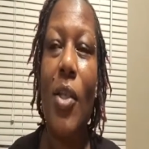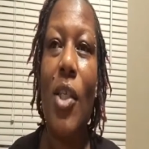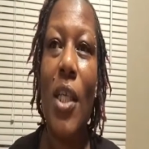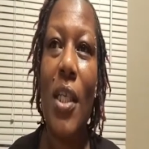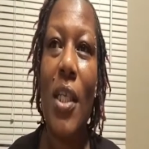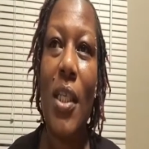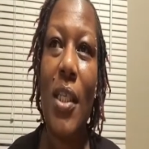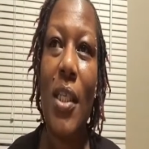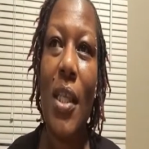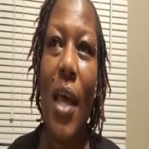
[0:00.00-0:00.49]

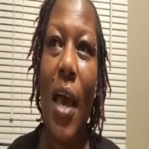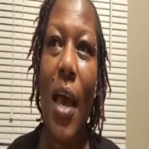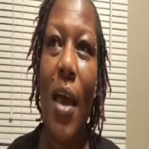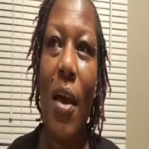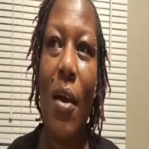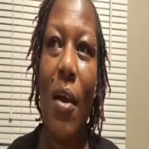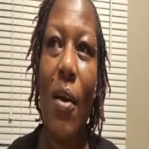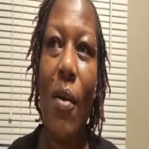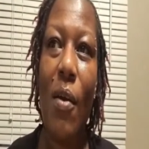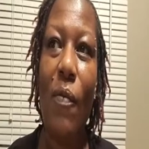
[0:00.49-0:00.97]
just
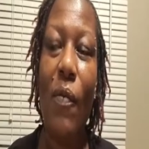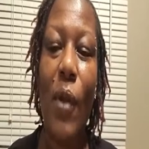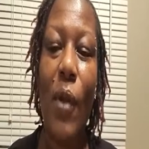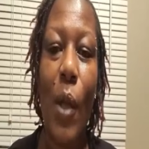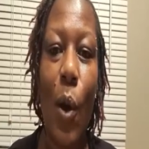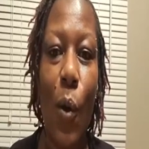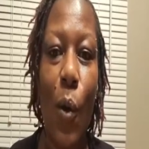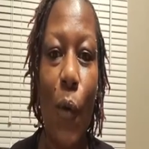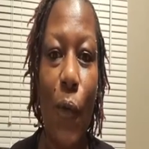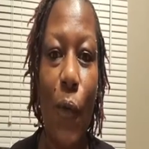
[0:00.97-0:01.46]
have
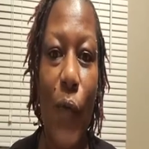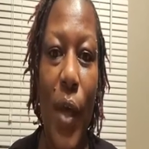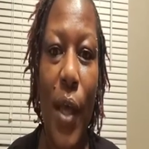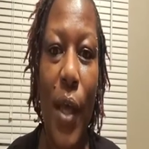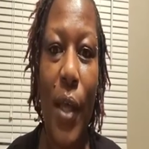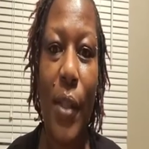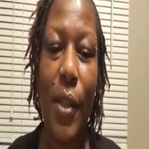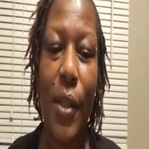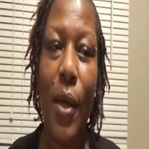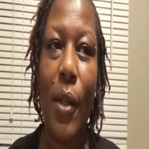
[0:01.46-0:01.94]
low
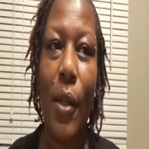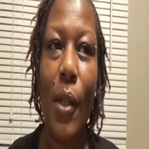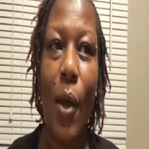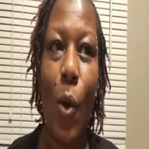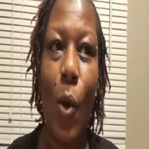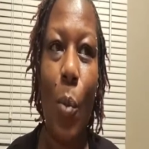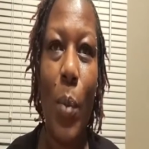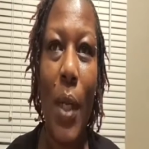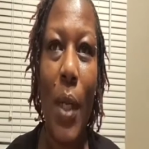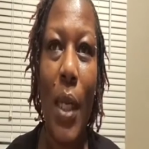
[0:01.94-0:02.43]
faith or
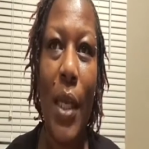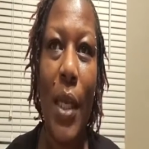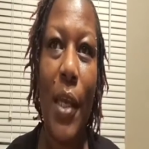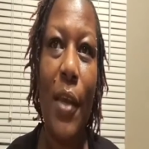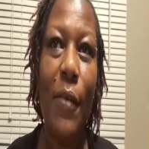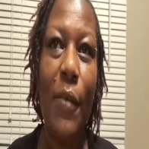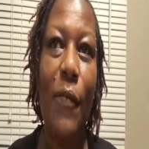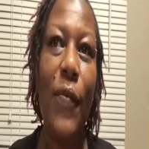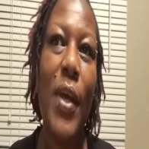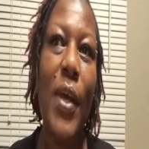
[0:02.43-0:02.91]
low
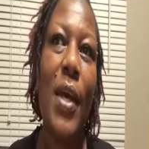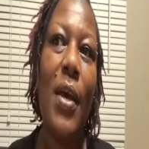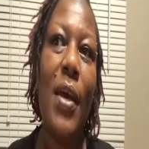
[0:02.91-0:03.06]
belief